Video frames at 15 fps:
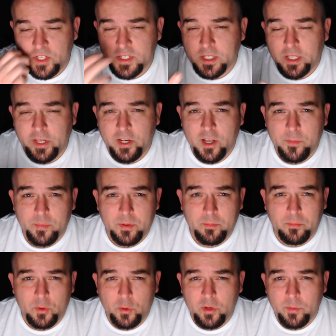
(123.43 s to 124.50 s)
jizz cleanup
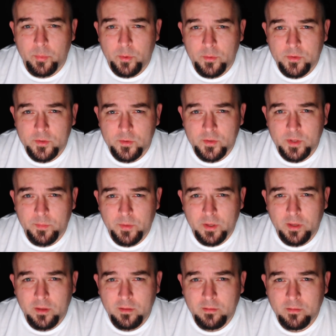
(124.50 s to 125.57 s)
in nudie booths or
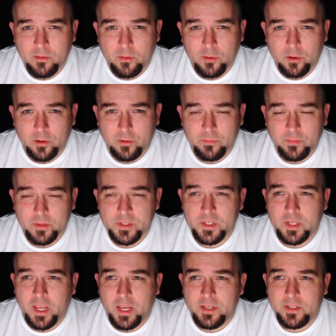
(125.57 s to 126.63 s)
something? Or, let's
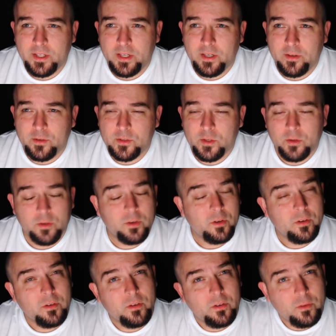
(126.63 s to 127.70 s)
see, 18, so you
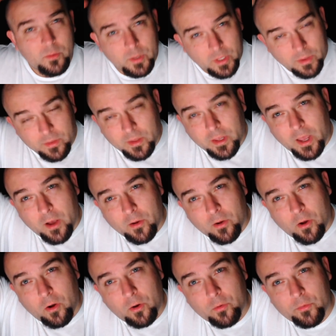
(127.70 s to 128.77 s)
couldn't do anything
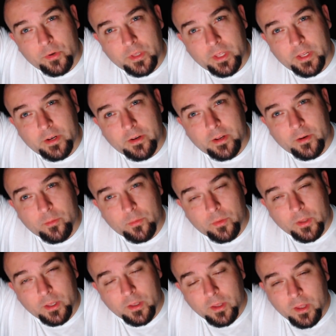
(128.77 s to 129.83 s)
alcohol related, I don't
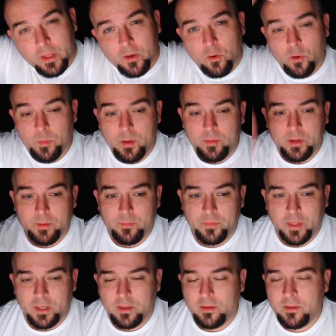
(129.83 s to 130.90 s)
think. Or maybe I'm
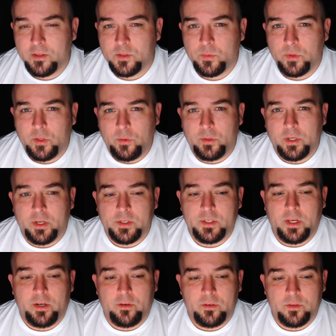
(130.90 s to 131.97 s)
thinking this with Utah
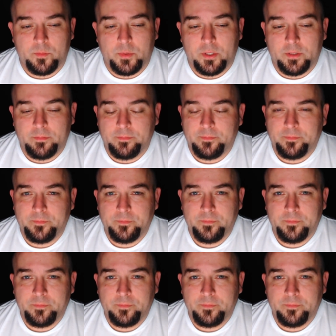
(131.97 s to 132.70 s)
standards, but